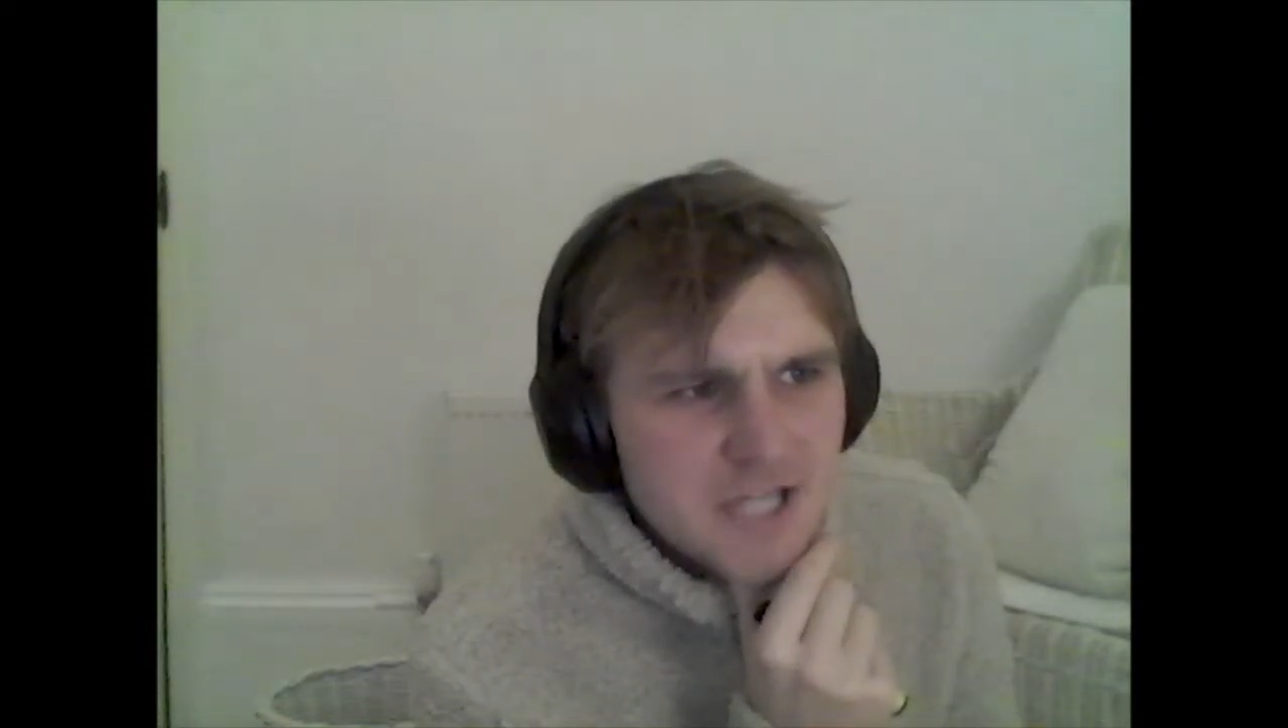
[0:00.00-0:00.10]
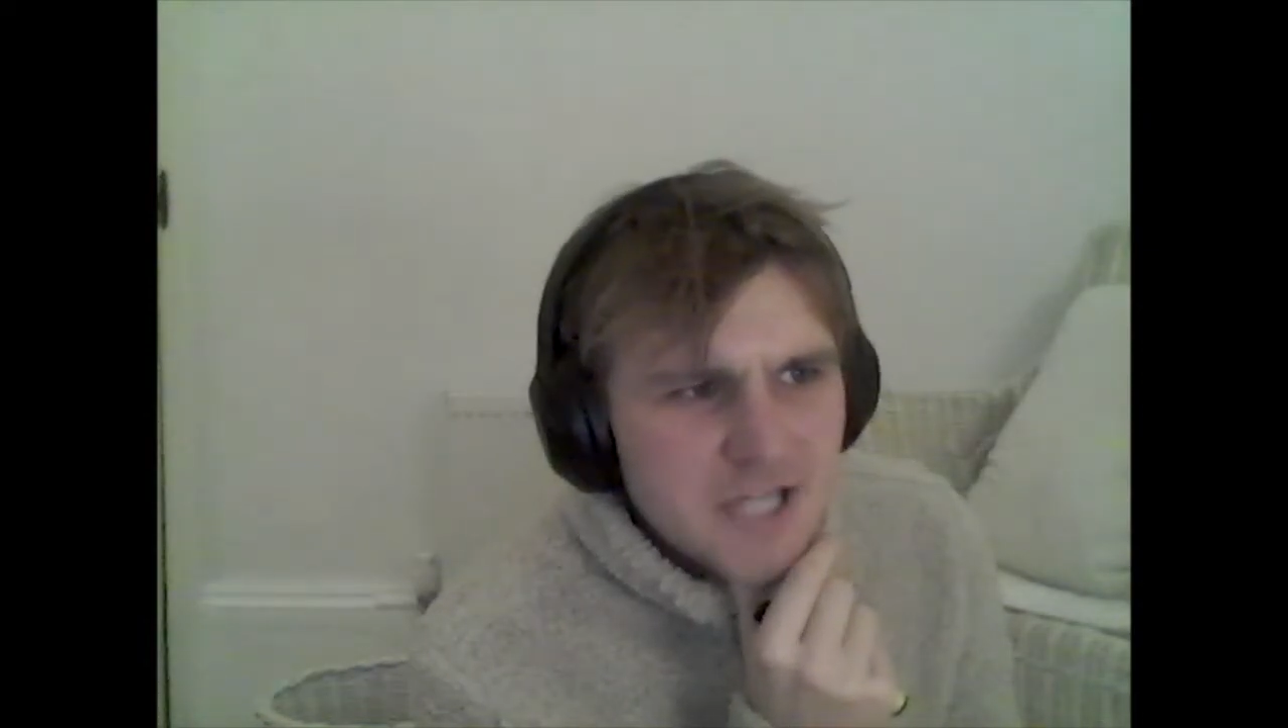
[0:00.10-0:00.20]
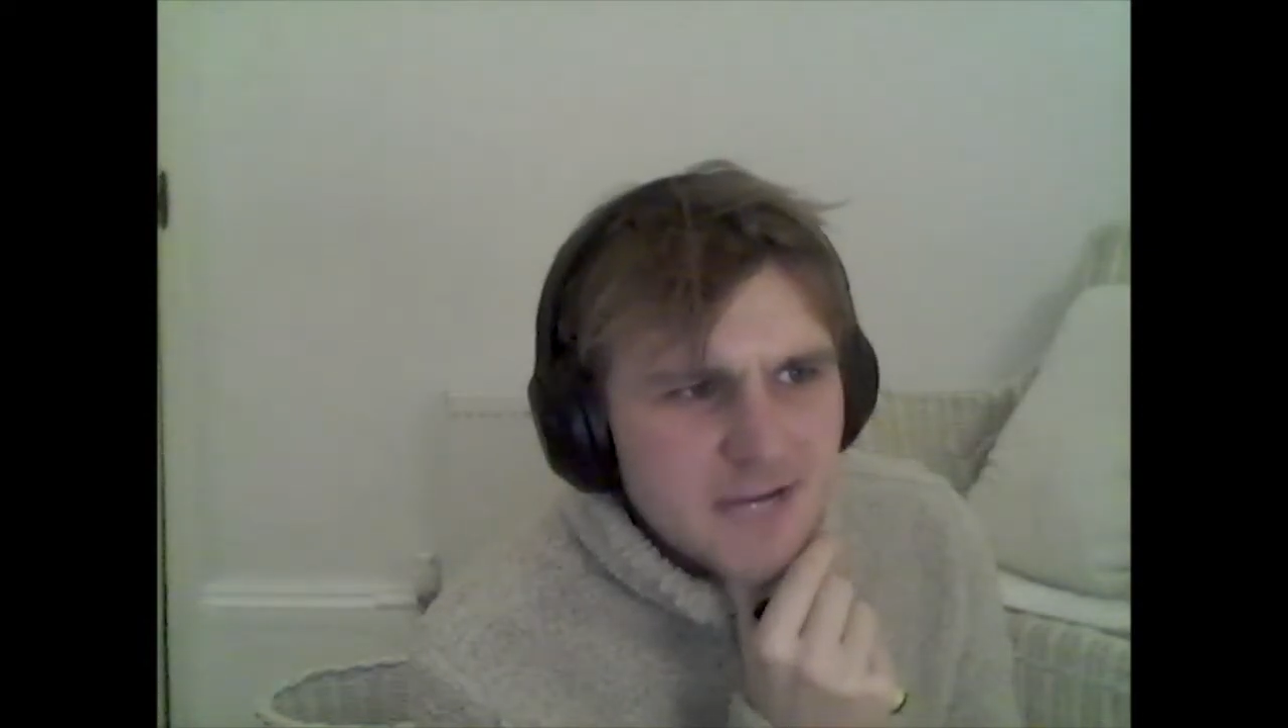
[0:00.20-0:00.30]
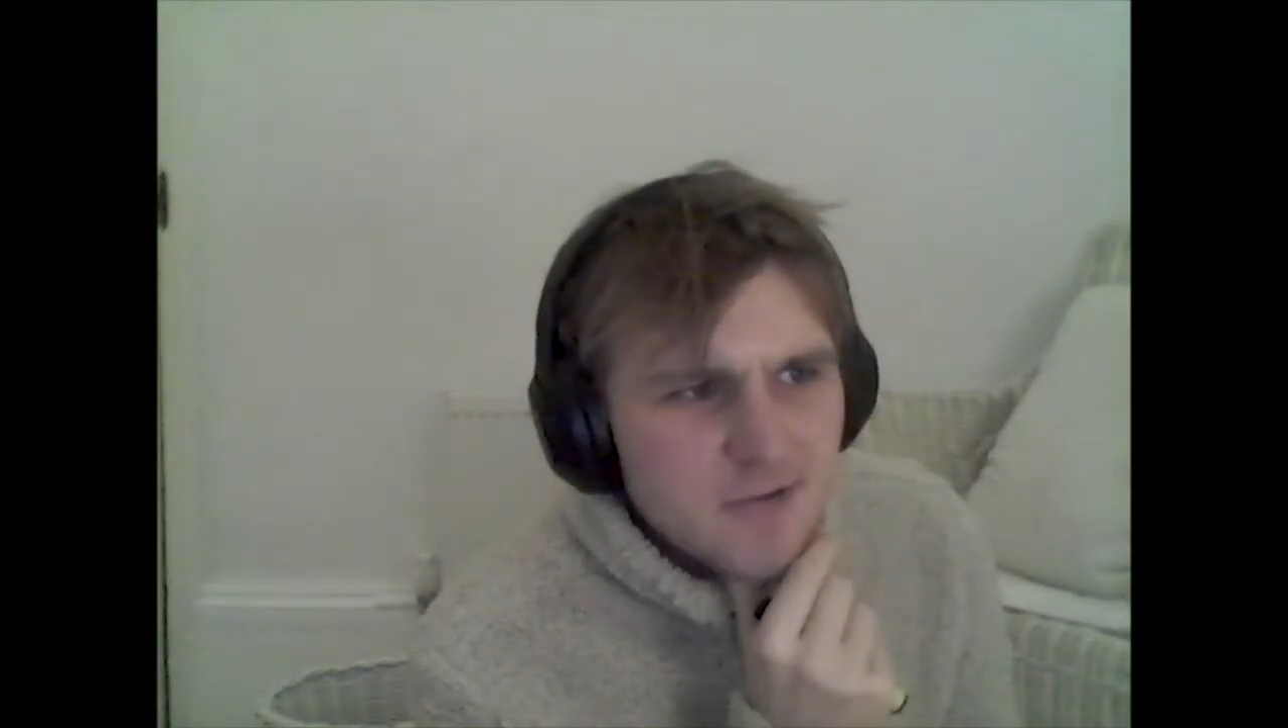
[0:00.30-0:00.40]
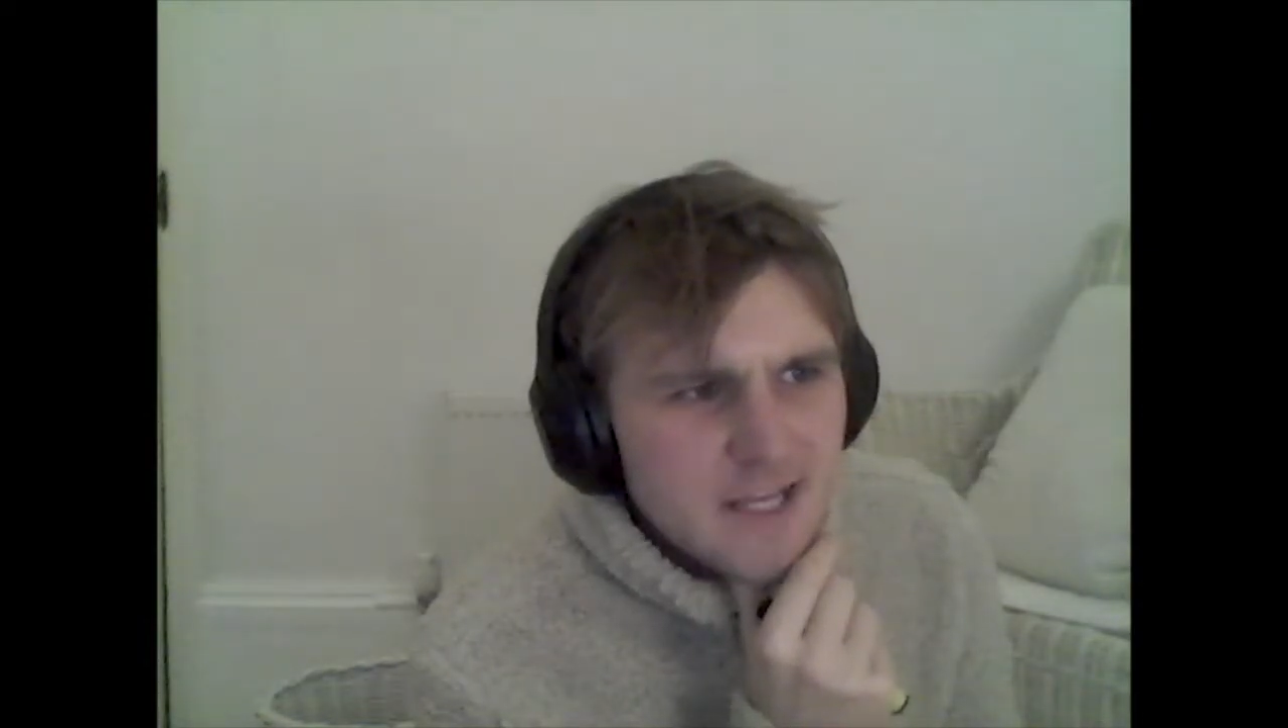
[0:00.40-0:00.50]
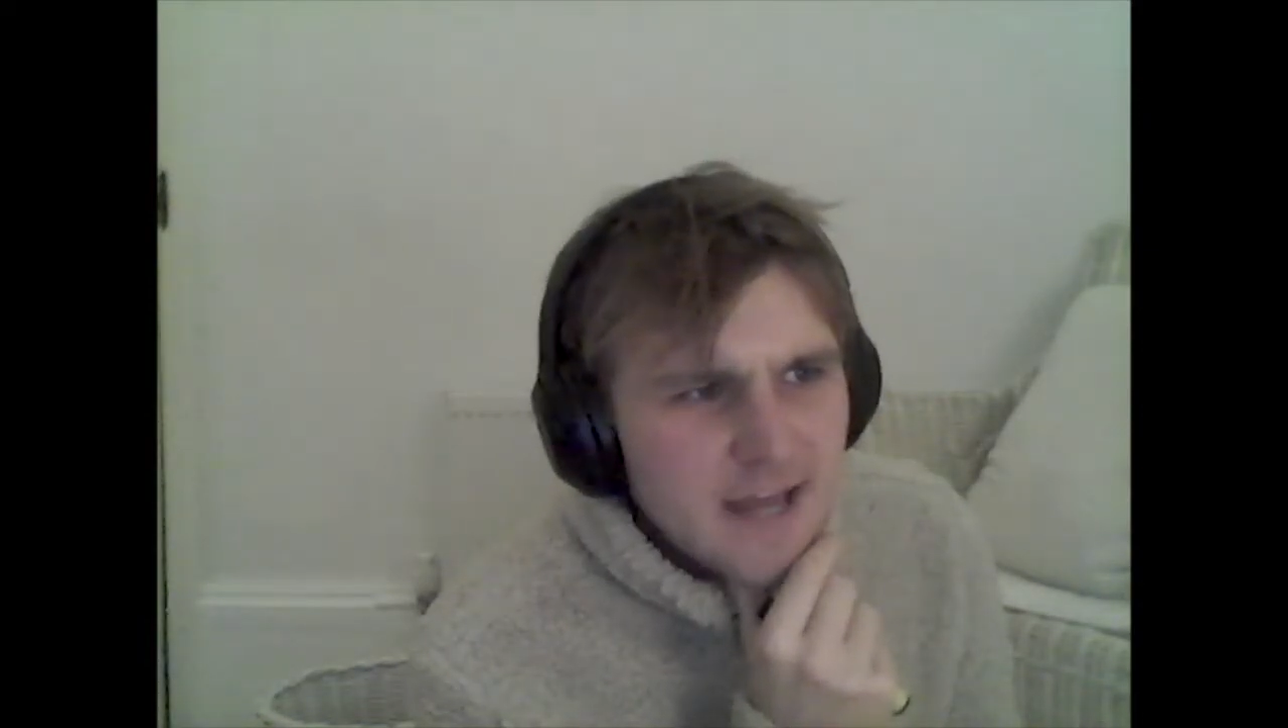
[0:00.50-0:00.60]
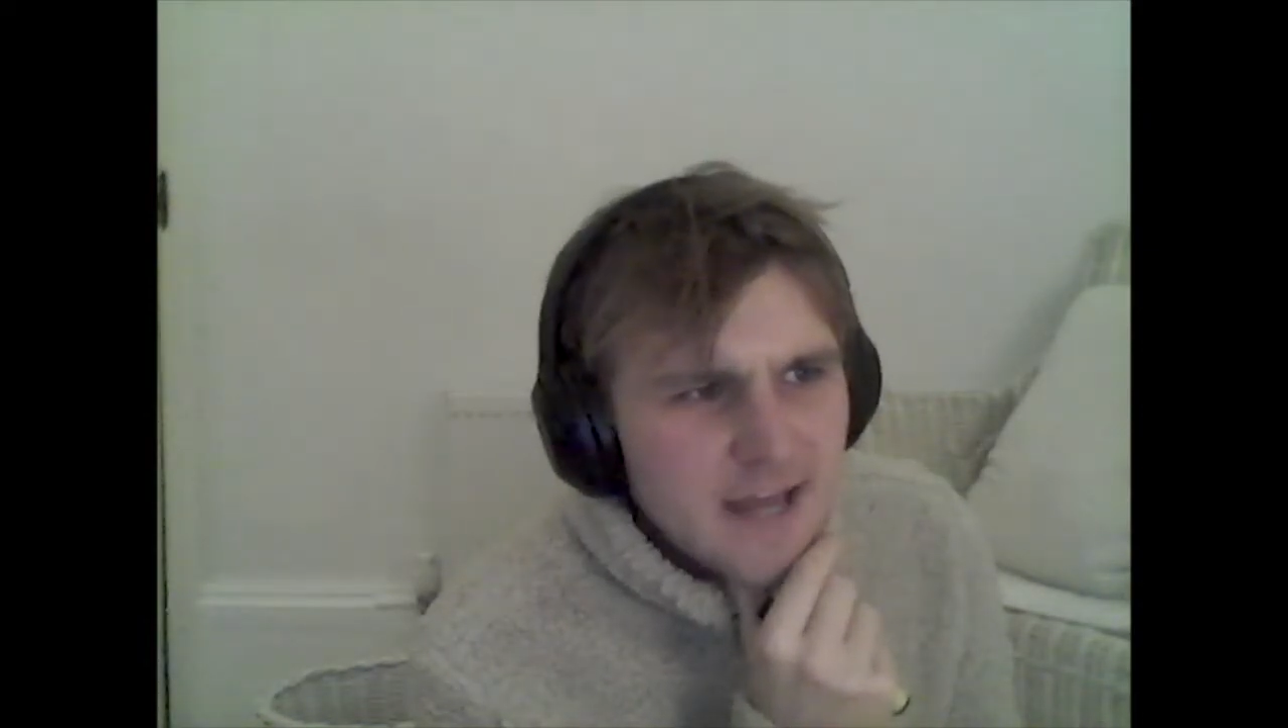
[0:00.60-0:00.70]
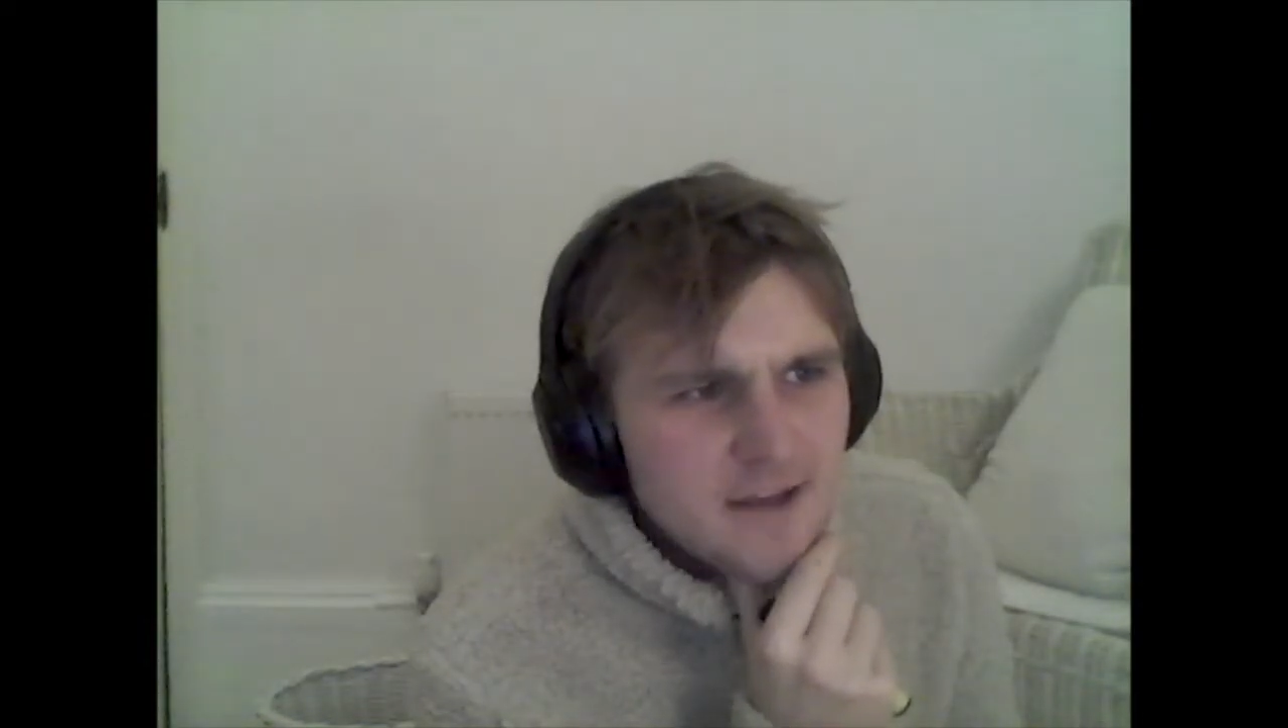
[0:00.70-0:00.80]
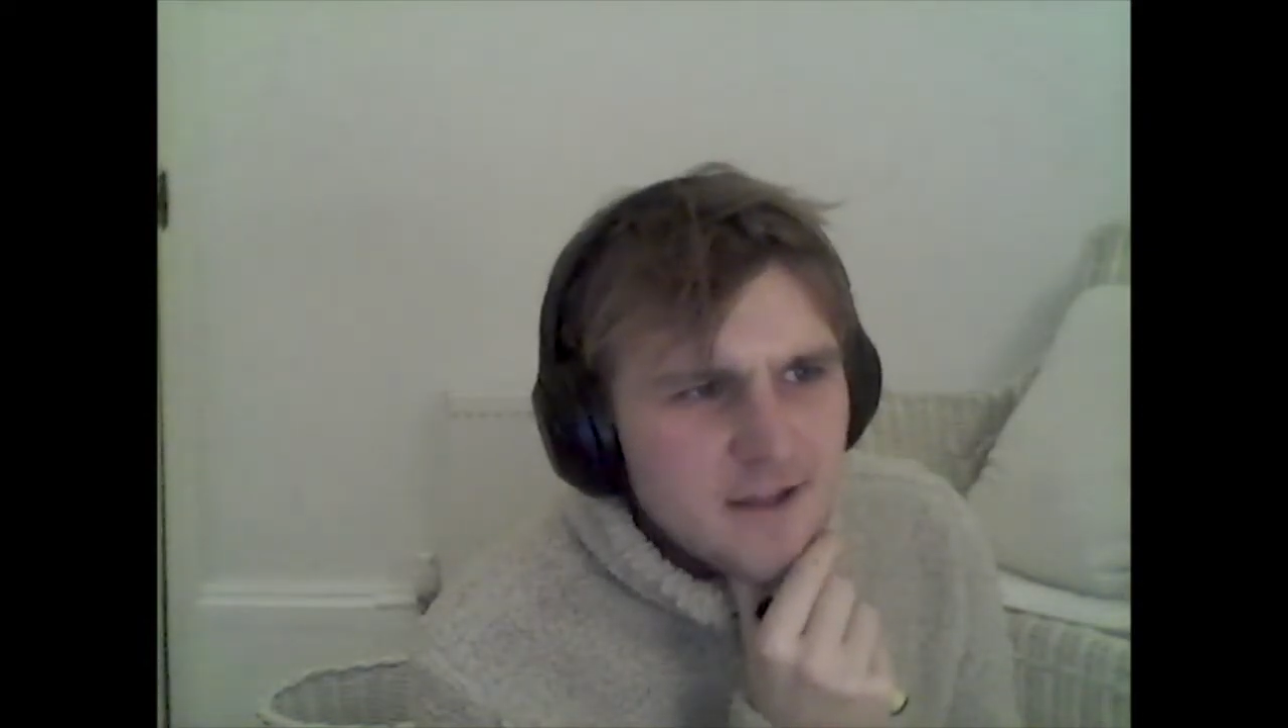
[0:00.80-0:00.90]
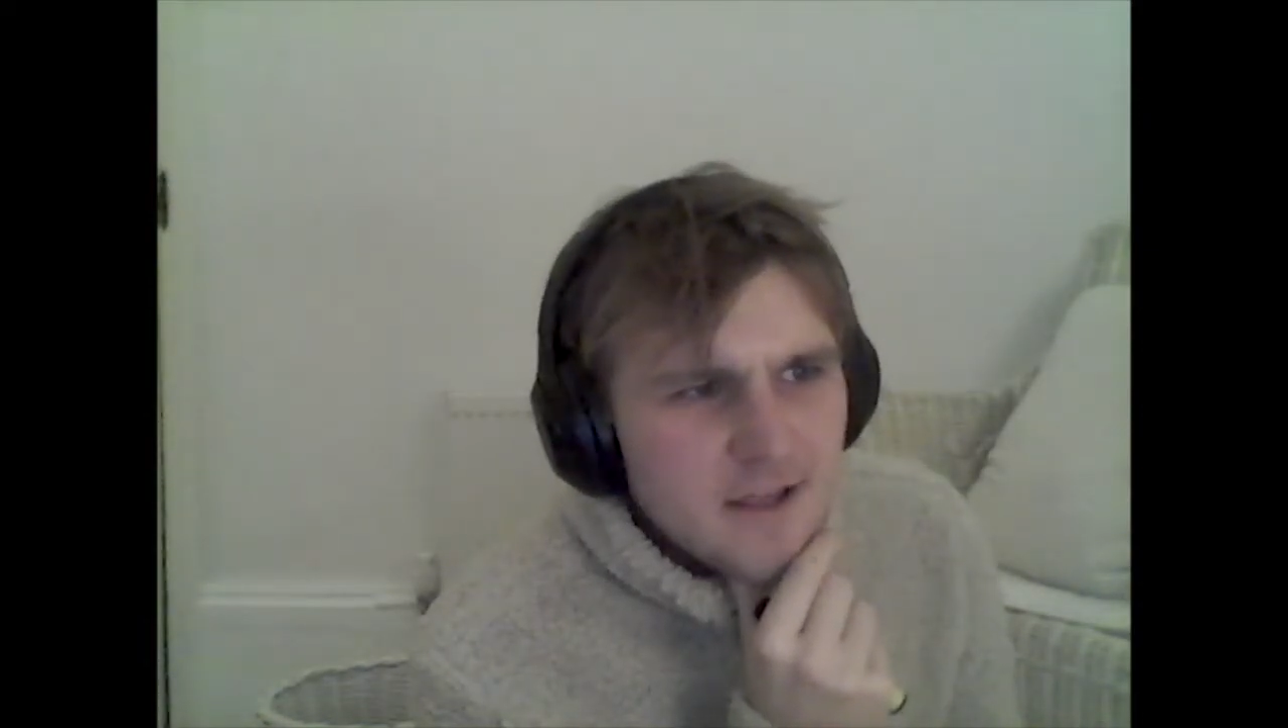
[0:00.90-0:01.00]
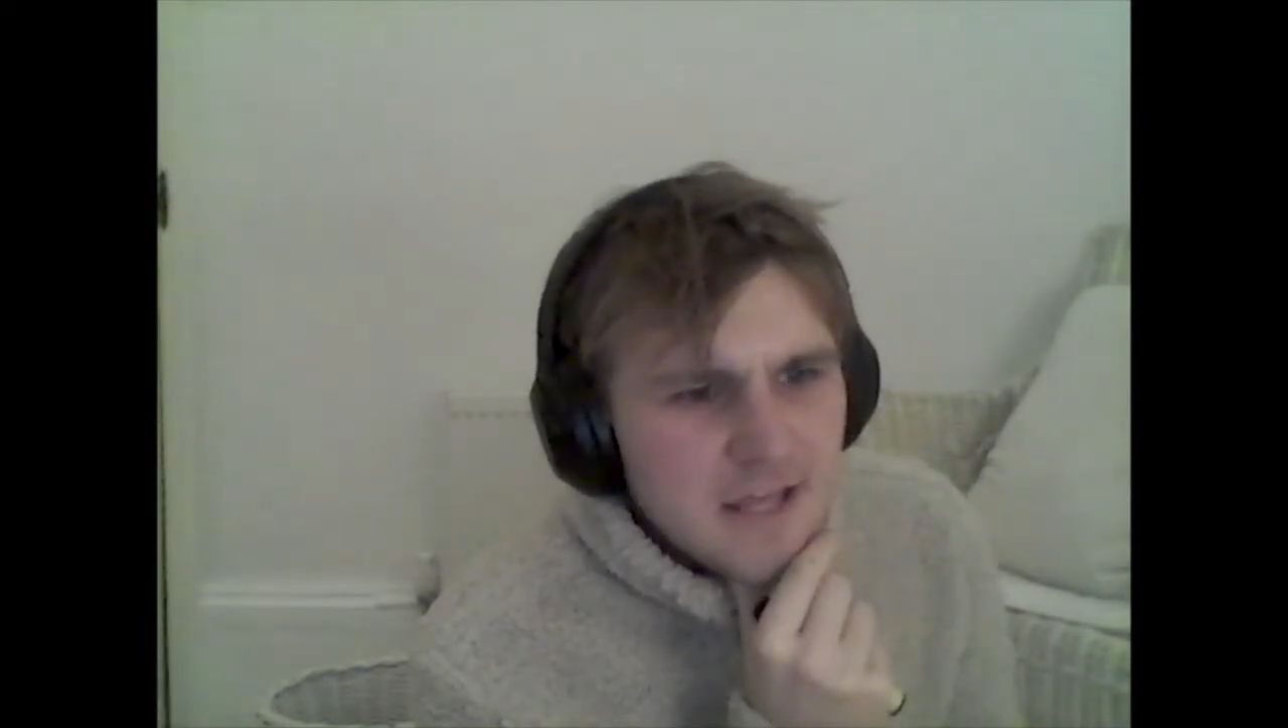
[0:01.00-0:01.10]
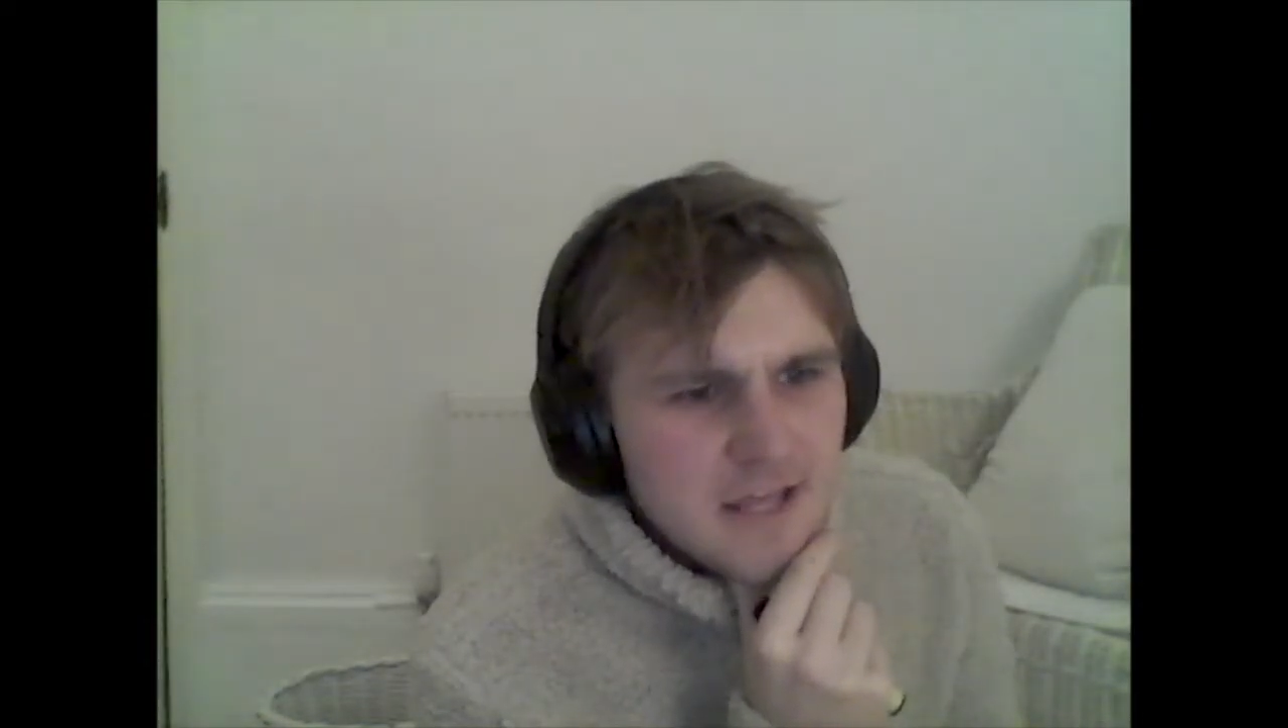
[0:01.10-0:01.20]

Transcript: general again?